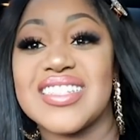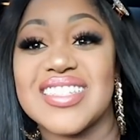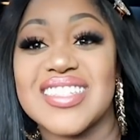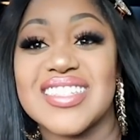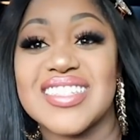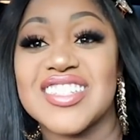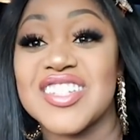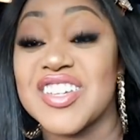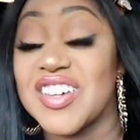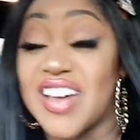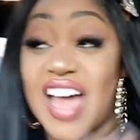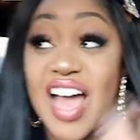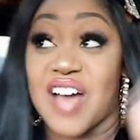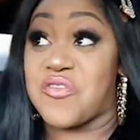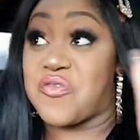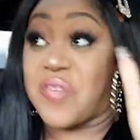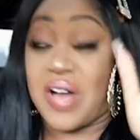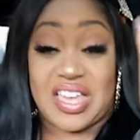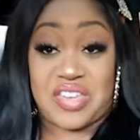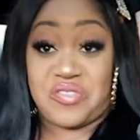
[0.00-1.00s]

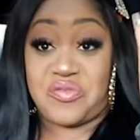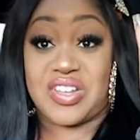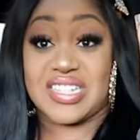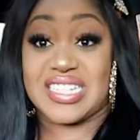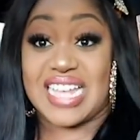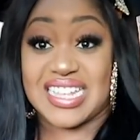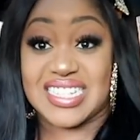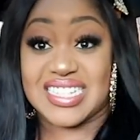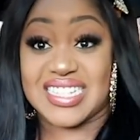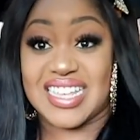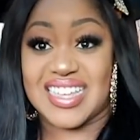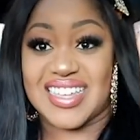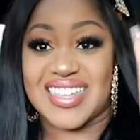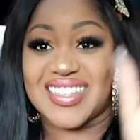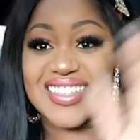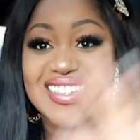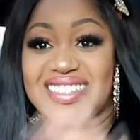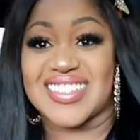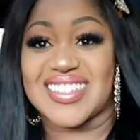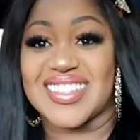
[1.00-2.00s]
Fucking fantastic.